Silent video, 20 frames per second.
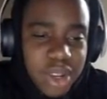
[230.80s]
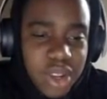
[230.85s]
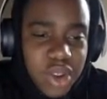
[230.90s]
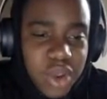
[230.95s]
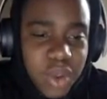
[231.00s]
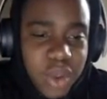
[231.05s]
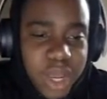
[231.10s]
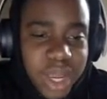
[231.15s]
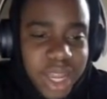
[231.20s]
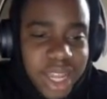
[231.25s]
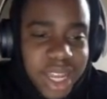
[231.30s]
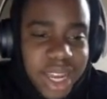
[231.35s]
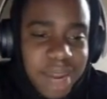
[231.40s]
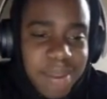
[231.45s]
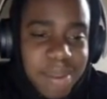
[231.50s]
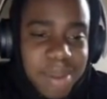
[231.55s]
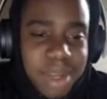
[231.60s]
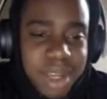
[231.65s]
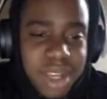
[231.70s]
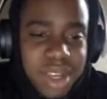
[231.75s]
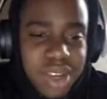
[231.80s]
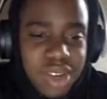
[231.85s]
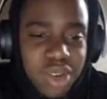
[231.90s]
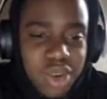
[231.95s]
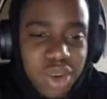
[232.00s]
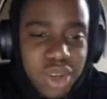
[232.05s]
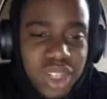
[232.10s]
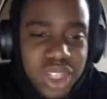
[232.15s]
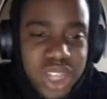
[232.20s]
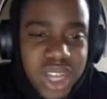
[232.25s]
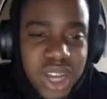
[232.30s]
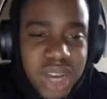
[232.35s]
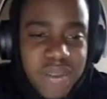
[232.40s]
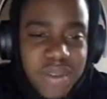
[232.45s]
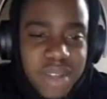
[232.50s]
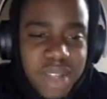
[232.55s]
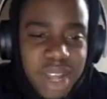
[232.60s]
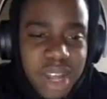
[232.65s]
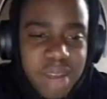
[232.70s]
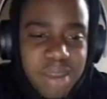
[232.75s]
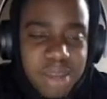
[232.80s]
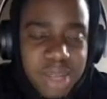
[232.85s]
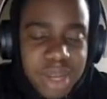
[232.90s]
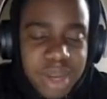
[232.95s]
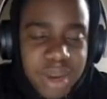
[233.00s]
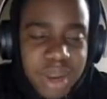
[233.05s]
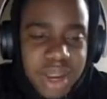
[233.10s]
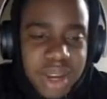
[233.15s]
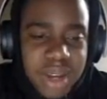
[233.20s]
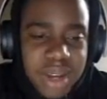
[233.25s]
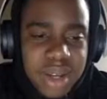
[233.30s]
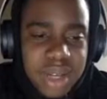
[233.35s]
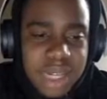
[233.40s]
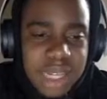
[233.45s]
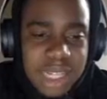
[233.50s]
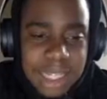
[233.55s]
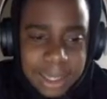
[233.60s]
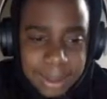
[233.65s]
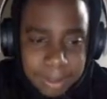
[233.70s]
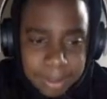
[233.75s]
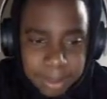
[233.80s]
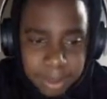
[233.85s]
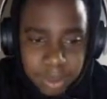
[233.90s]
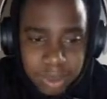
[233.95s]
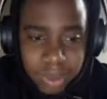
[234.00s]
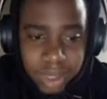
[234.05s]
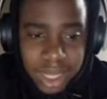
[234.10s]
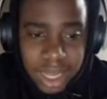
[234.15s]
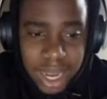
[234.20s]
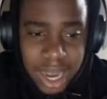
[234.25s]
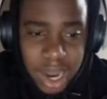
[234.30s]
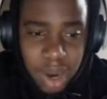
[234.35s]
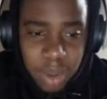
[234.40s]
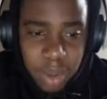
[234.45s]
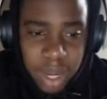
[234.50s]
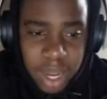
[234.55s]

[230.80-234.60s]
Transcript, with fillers: Ewing, and I'm picking Georgetown for the upset right here now we